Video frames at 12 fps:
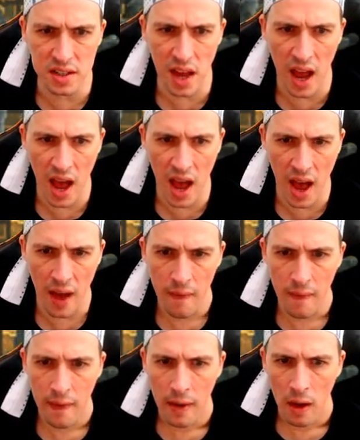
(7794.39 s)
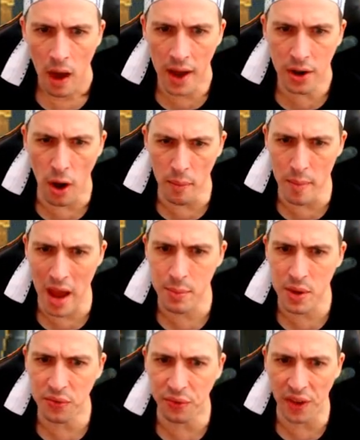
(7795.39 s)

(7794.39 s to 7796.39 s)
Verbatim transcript: I got maybe